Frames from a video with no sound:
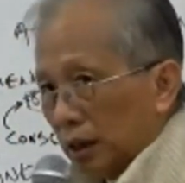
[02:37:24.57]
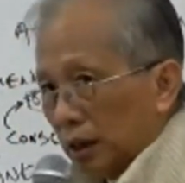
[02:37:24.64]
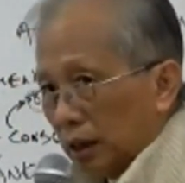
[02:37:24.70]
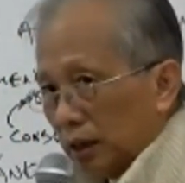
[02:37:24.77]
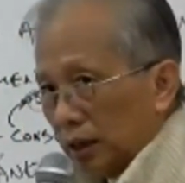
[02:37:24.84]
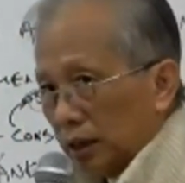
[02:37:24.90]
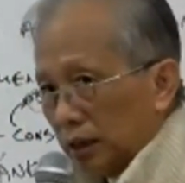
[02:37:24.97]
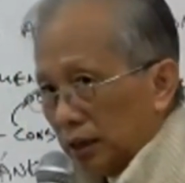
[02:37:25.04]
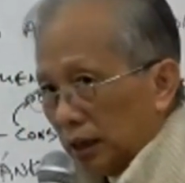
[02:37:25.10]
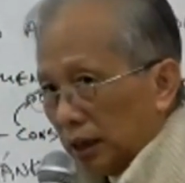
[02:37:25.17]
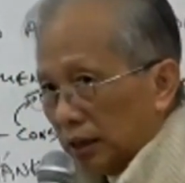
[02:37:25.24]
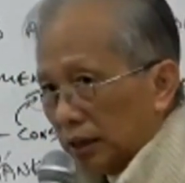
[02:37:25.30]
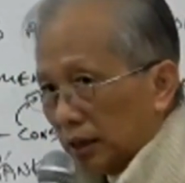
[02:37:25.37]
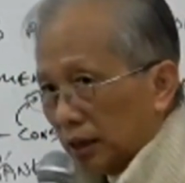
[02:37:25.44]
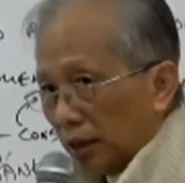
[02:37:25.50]
18
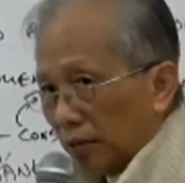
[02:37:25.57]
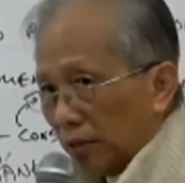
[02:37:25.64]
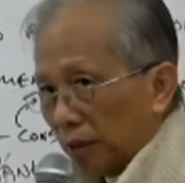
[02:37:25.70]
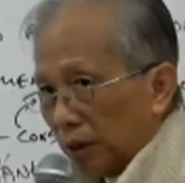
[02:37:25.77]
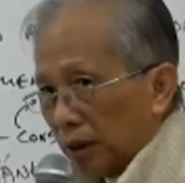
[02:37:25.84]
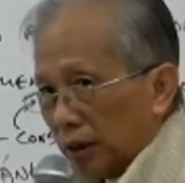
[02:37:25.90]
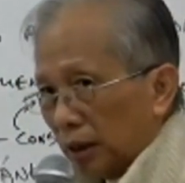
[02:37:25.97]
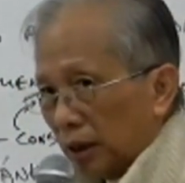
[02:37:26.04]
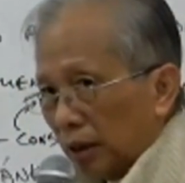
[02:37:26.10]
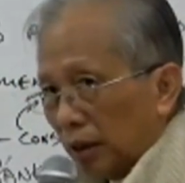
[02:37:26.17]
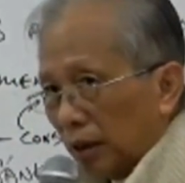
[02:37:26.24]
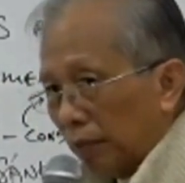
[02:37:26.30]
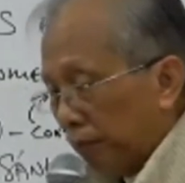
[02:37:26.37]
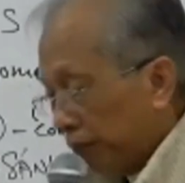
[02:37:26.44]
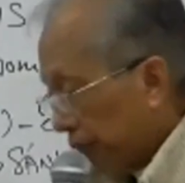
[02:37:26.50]
sense rhyme. Understand
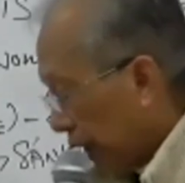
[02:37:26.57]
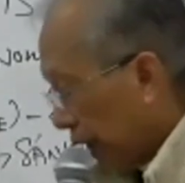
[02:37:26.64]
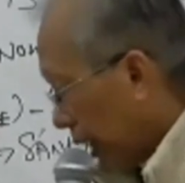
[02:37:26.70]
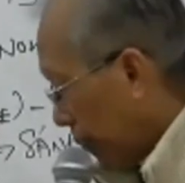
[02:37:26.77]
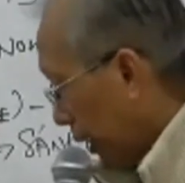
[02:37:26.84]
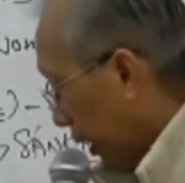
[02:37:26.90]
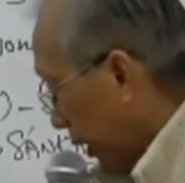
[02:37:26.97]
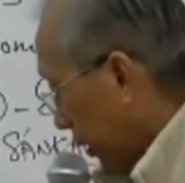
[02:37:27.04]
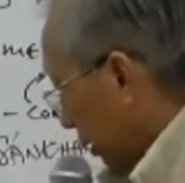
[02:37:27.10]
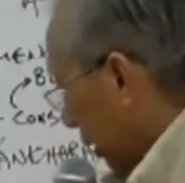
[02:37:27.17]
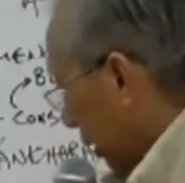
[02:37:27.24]
not? Thereby